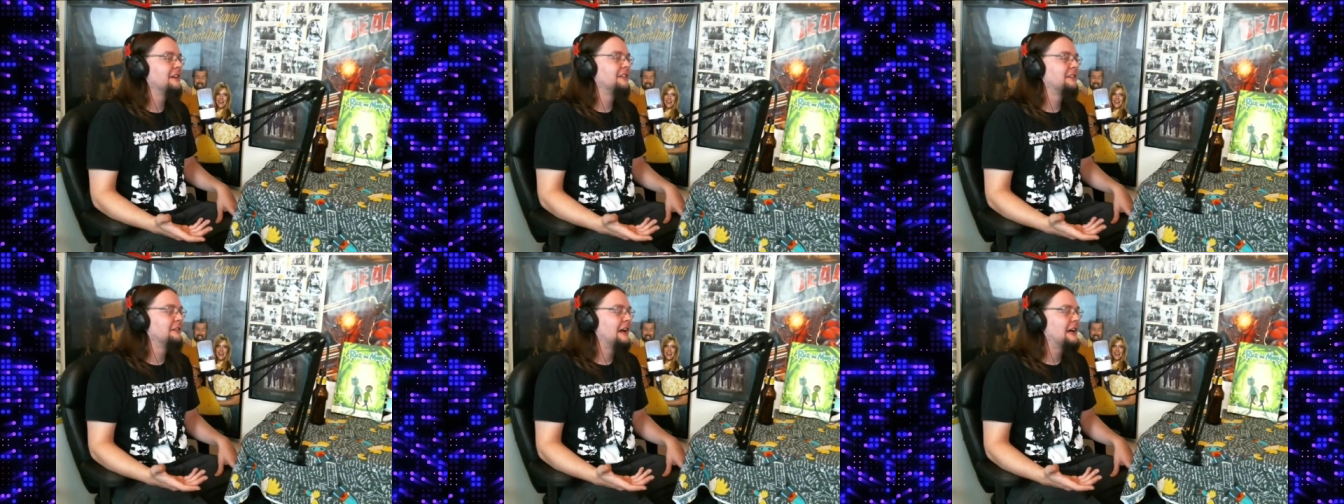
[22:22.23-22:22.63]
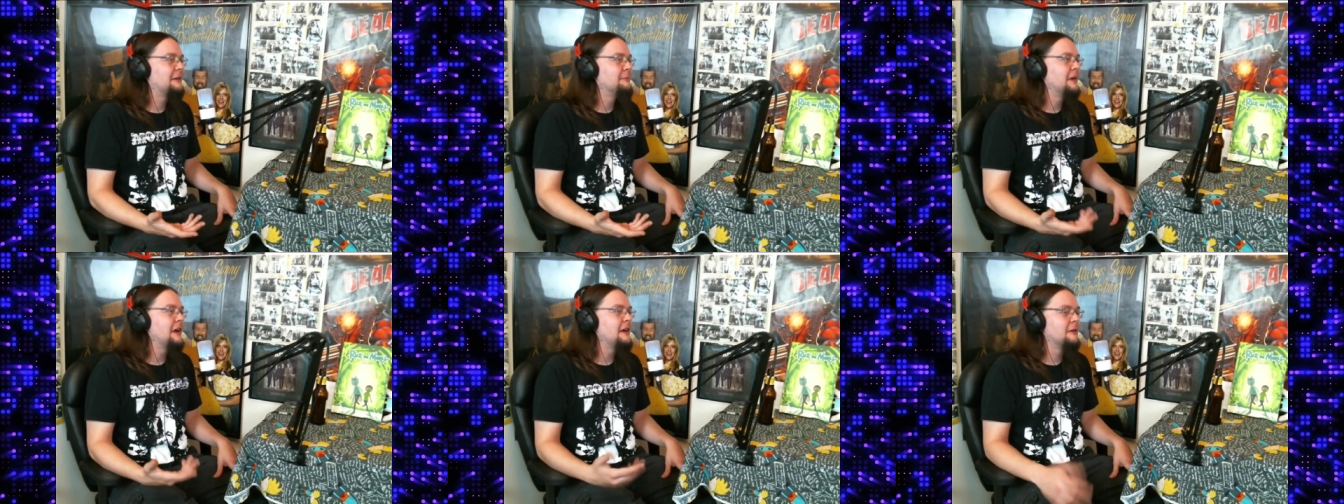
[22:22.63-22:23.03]
like
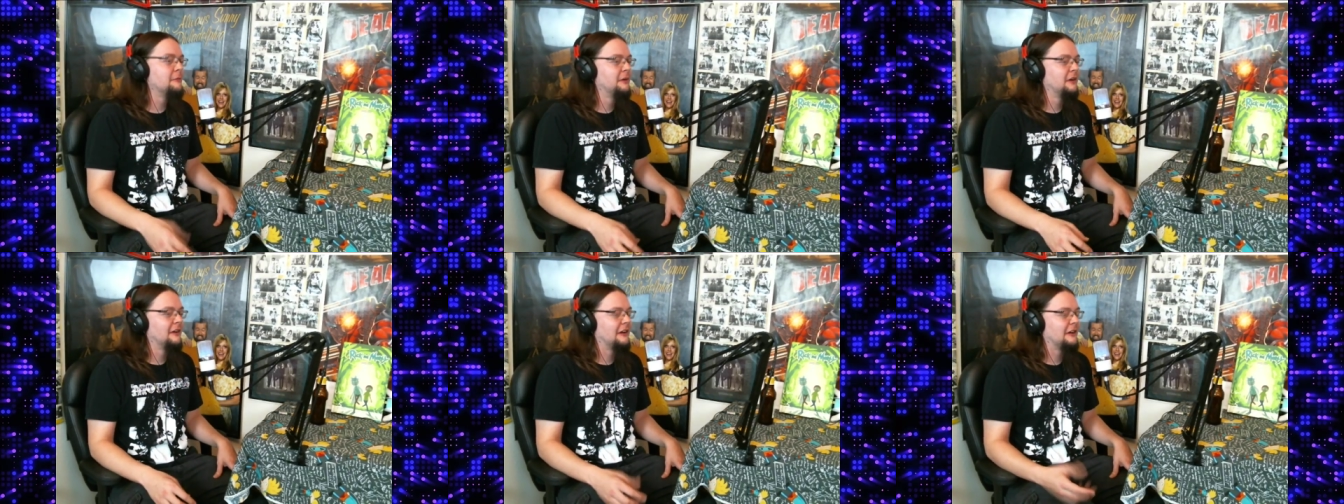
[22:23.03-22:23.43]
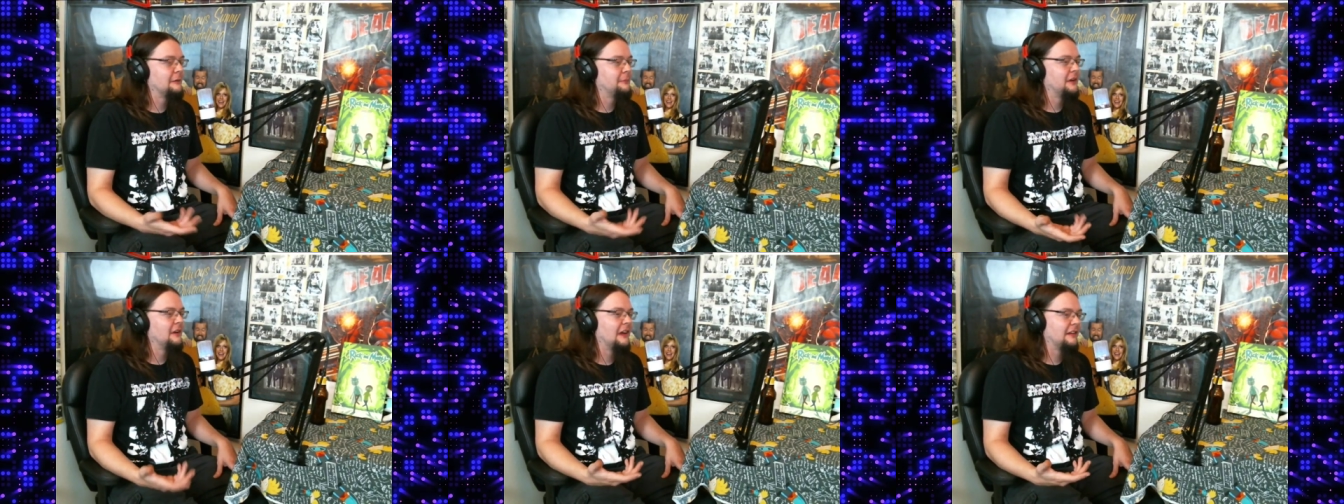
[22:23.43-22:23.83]
me are gonna
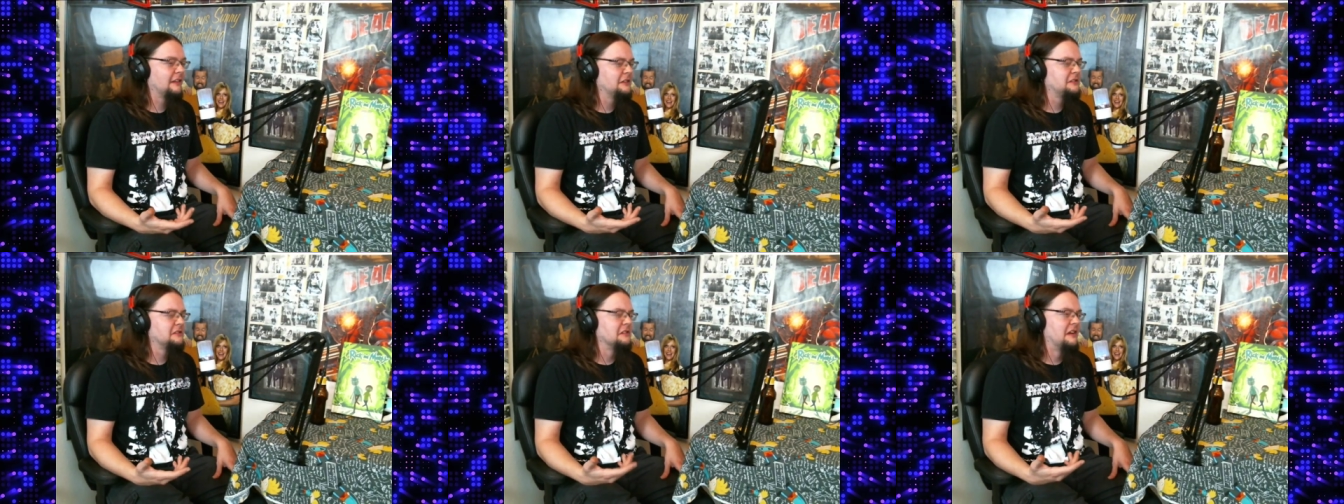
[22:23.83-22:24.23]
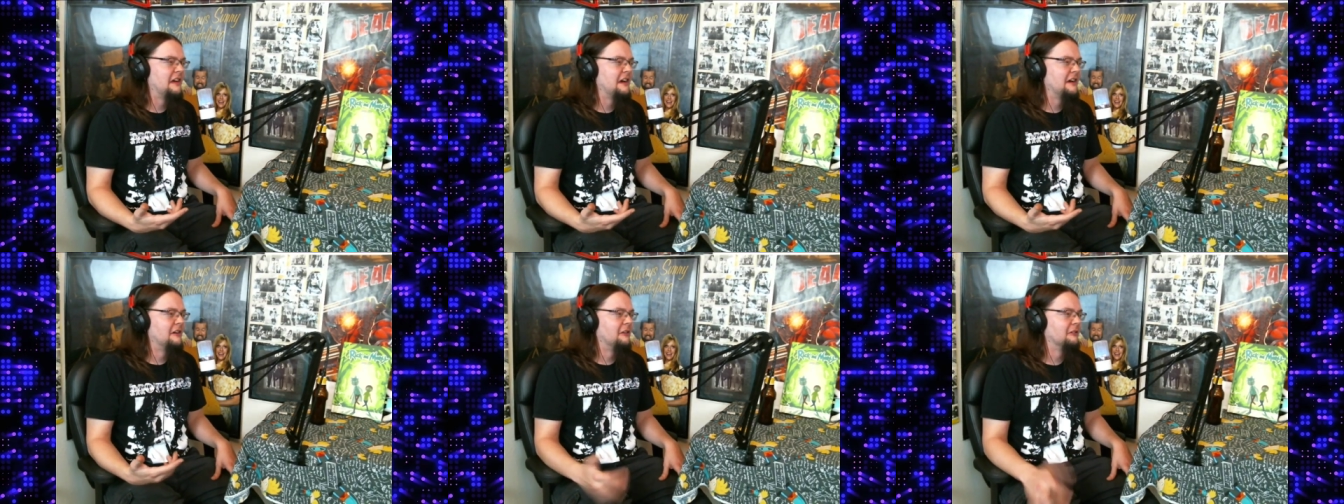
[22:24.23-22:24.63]
be like, this is an
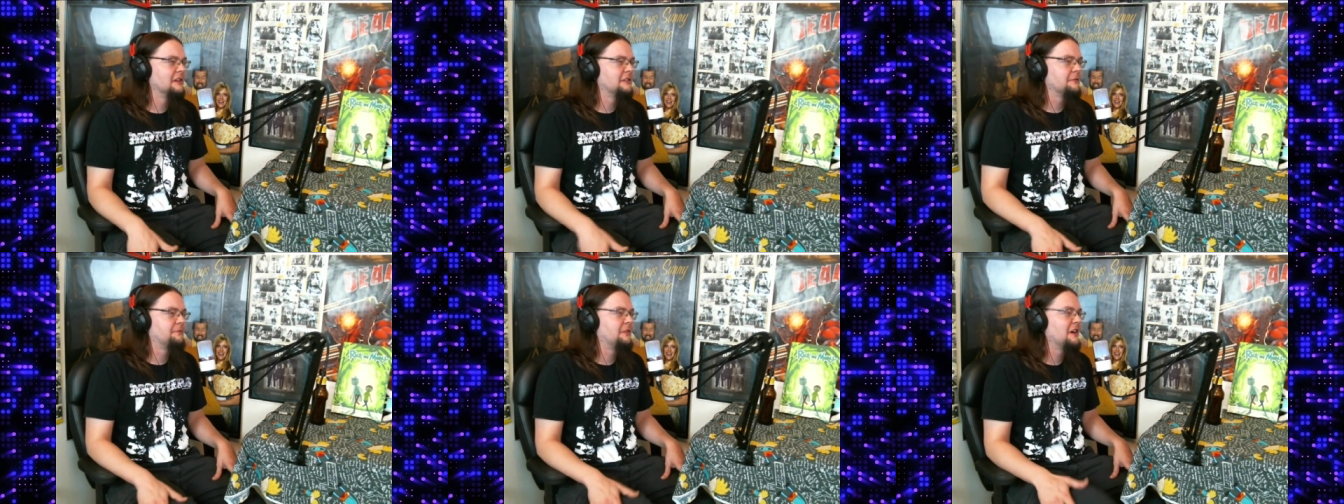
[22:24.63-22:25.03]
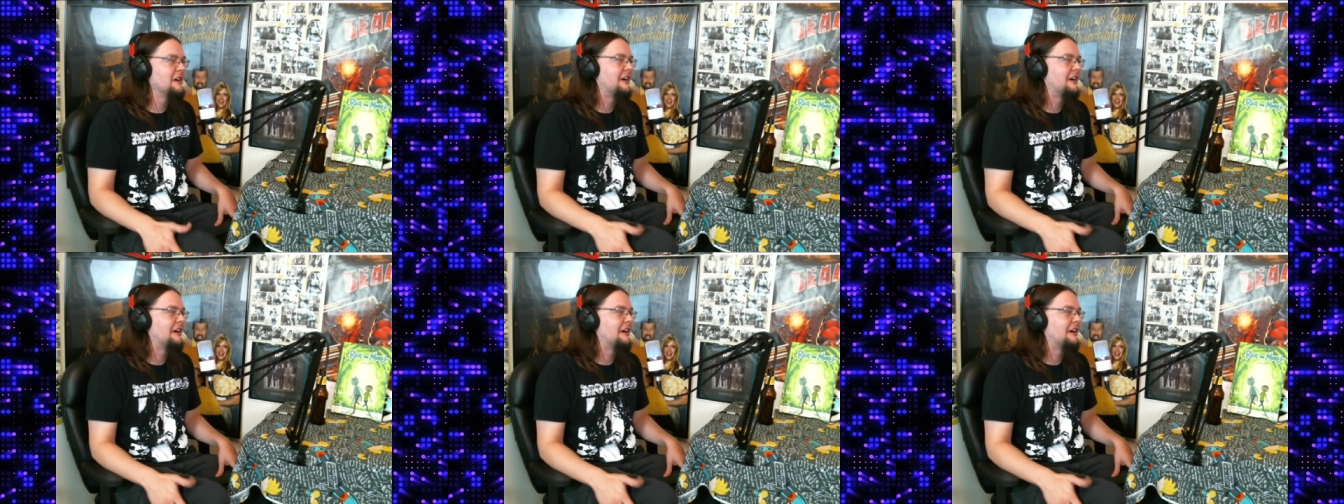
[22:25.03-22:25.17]
ale. What the fuck?